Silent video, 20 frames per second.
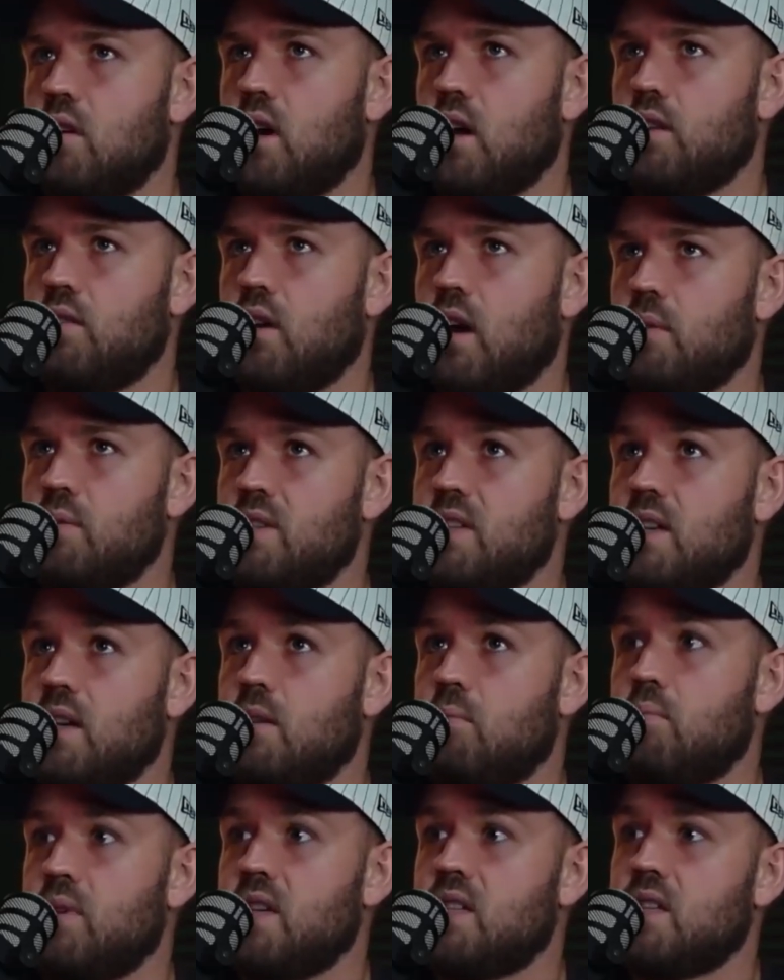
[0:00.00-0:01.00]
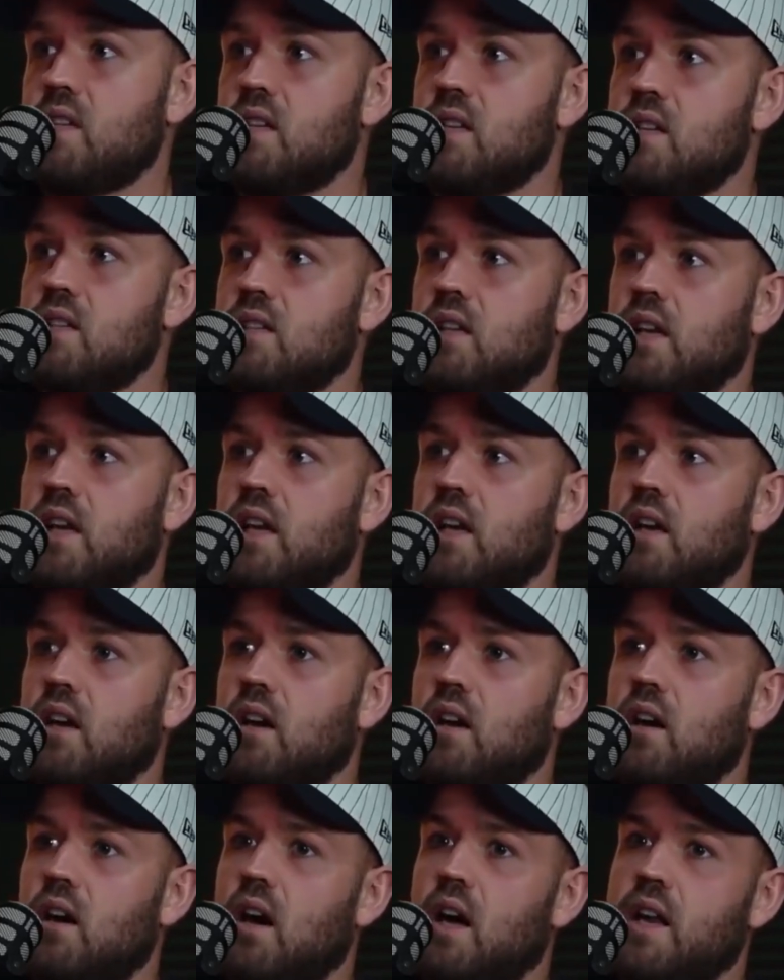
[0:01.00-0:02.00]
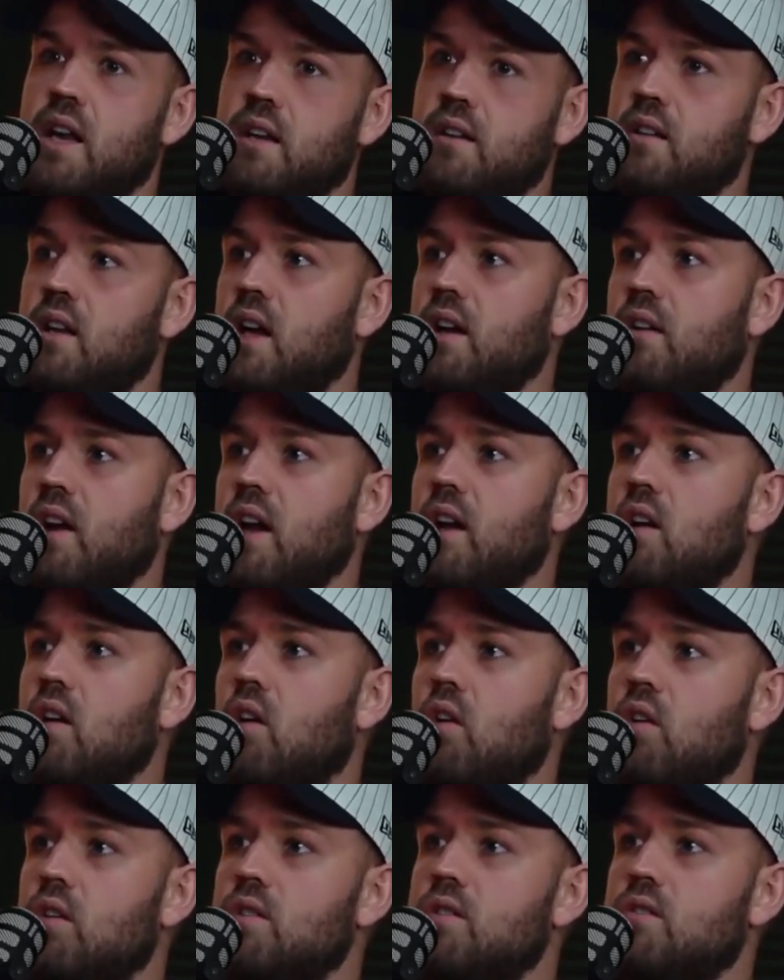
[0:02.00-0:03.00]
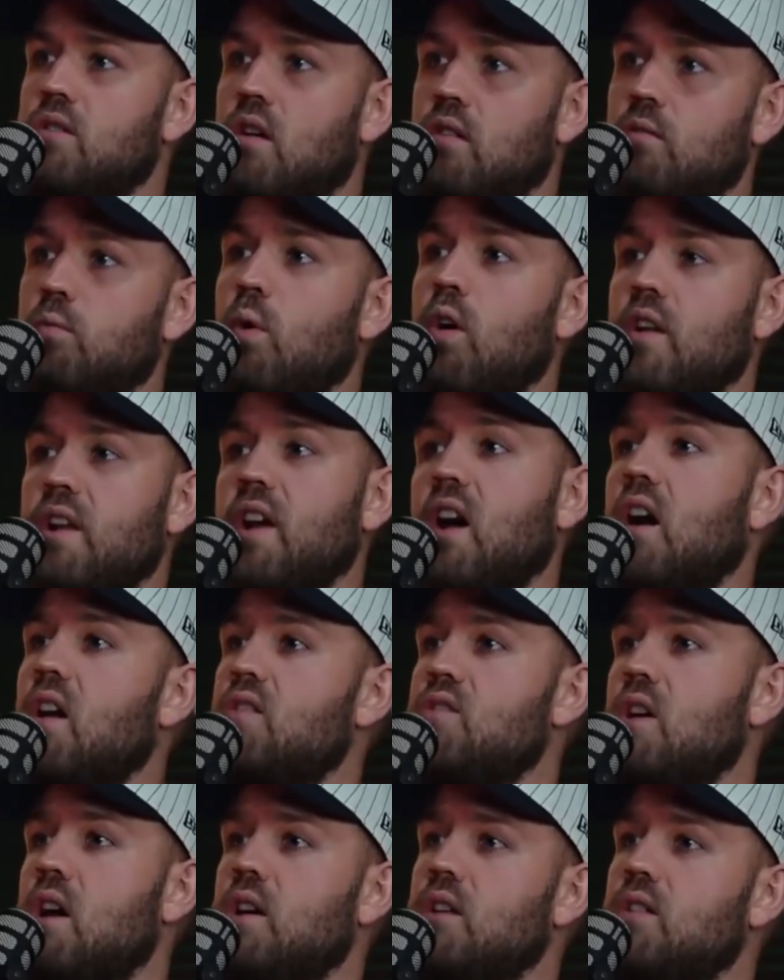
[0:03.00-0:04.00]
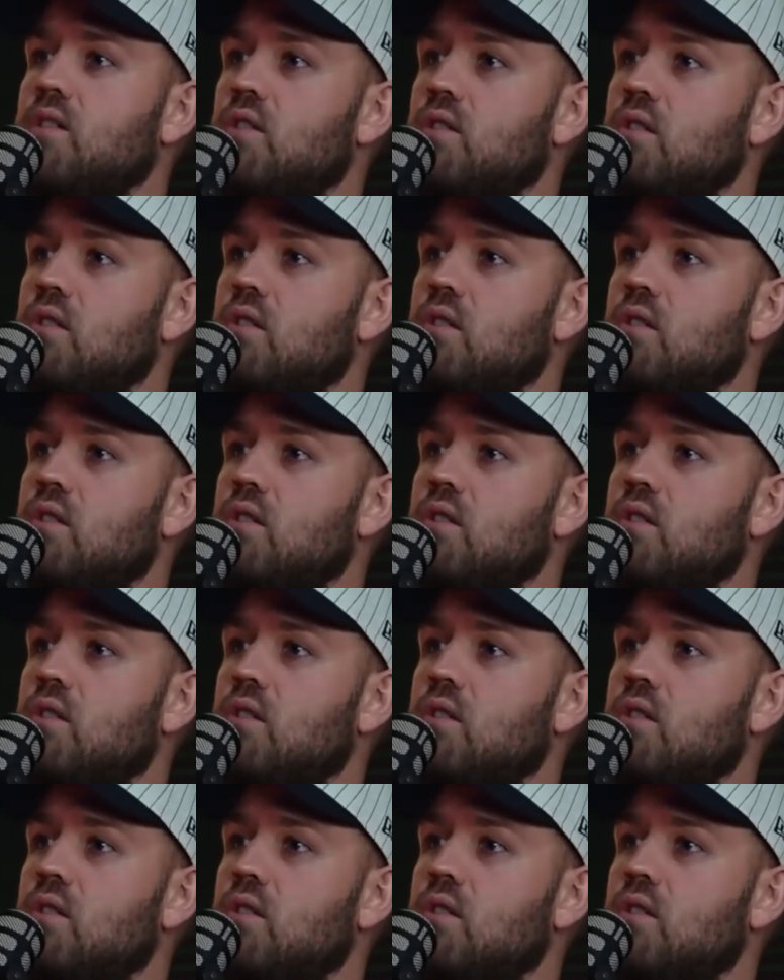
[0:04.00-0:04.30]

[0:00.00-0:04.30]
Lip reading: I would say obesity is like an indirect cause of what they are trying to do.